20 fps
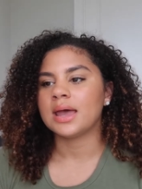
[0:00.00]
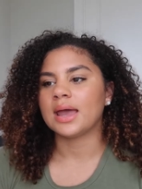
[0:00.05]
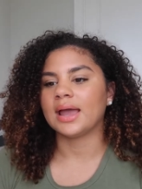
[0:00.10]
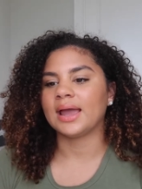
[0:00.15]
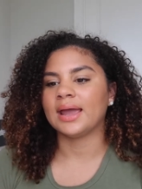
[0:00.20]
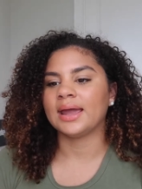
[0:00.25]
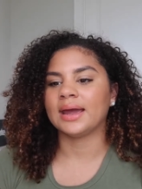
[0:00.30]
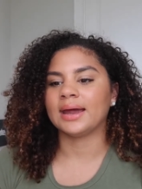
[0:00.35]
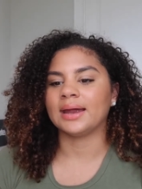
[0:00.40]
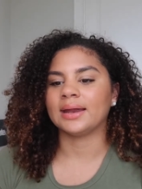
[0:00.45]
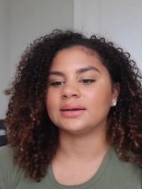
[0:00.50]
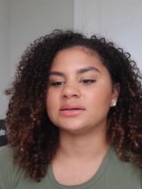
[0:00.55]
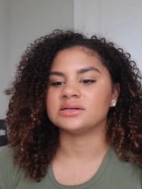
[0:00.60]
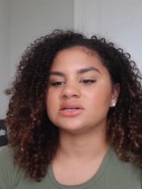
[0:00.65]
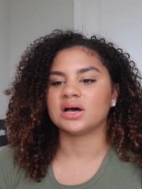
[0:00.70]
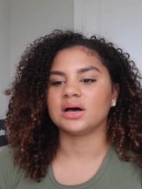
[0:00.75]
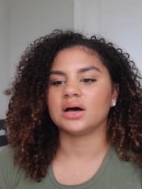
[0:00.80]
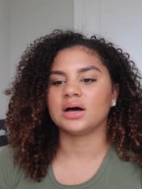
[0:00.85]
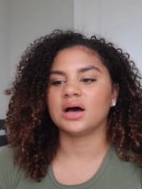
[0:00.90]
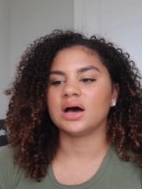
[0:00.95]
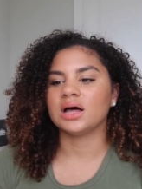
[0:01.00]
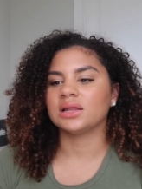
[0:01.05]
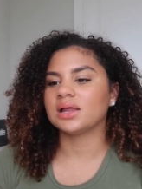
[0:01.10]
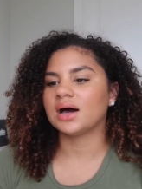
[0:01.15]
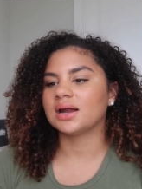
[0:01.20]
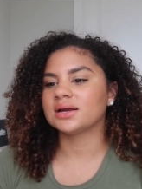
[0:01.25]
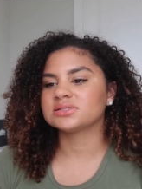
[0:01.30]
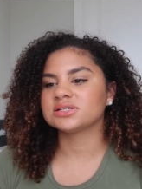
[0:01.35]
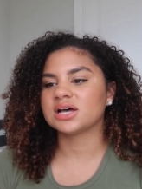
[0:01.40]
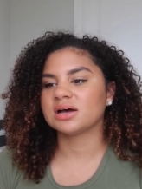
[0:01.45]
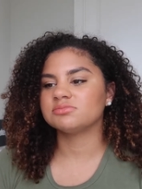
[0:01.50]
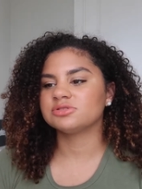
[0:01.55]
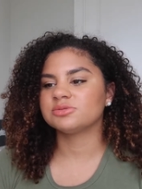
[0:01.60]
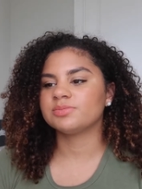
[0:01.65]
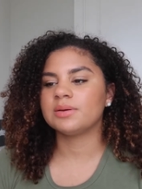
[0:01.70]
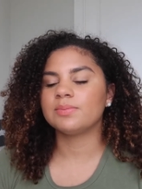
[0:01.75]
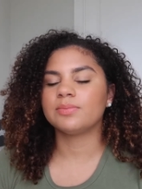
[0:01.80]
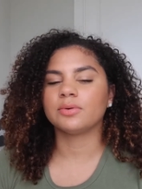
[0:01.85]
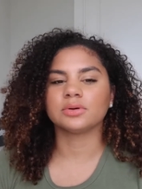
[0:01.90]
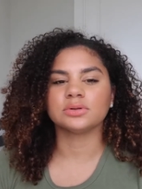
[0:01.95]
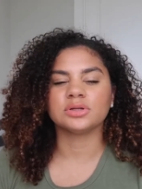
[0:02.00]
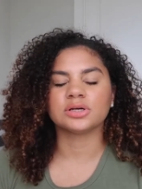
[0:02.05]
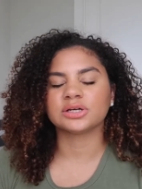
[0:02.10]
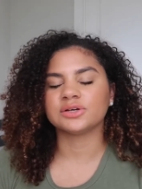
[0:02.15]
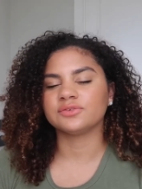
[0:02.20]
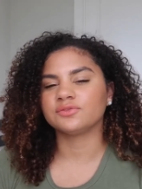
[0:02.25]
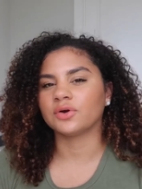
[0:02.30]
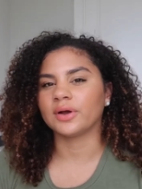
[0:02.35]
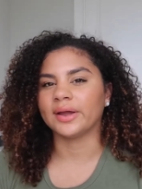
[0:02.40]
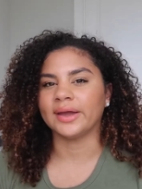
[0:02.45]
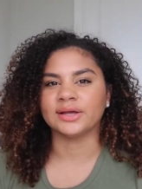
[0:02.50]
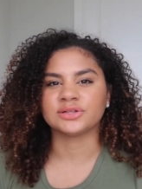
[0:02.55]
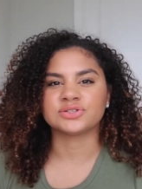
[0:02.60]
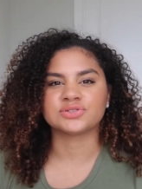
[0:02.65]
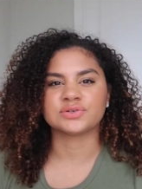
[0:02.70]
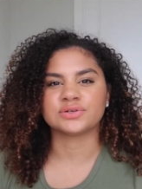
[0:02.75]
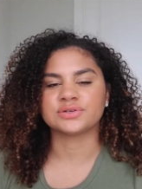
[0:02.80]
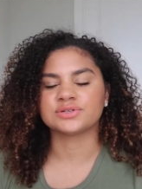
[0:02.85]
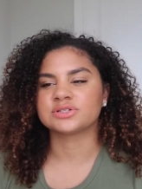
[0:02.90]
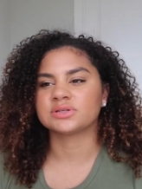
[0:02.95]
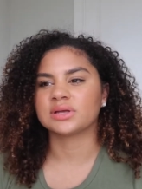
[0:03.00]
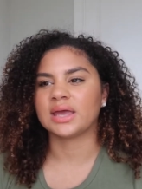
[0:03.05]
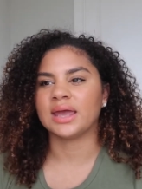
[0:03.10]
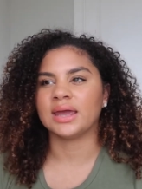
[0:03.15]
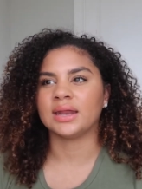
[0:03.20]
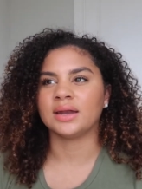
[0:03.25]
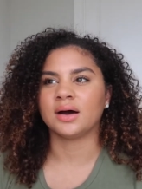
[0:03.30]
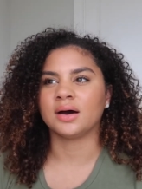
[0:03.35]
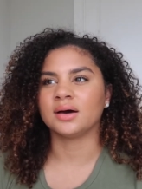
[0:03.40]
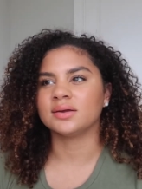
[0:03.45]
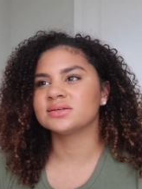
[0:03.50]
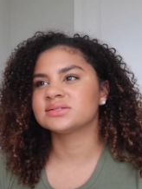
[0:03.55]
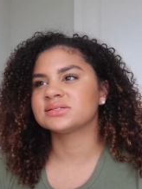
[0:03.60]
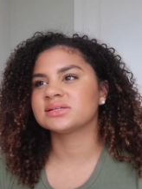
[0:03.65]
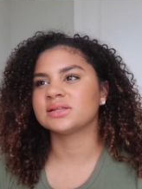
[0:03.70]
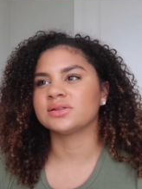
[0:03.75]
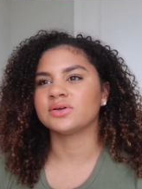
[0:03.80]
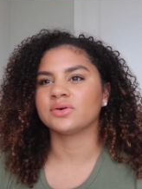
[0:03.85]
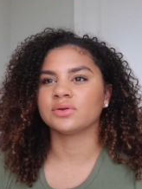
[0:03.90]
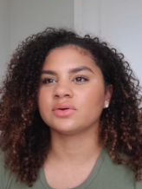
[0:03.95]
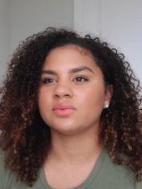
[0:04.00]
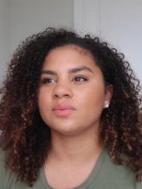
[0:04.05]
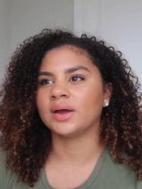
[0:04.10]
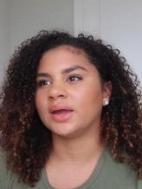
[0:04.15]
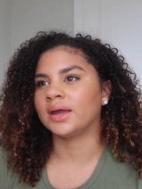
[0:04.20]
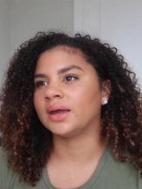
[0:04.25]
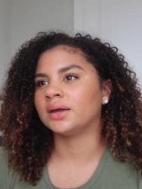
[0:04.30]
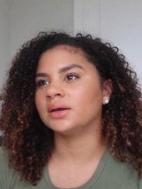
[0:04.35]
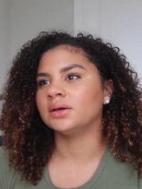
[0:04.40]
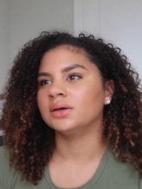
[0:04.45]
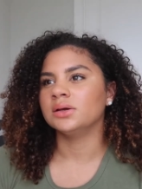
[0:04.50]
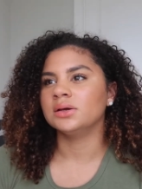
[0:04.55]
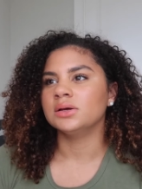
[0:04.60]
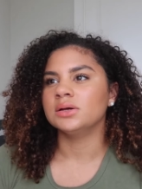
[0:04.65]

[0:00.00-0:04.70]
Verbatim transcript: And a lot of times people are looking for answers and honestly the only way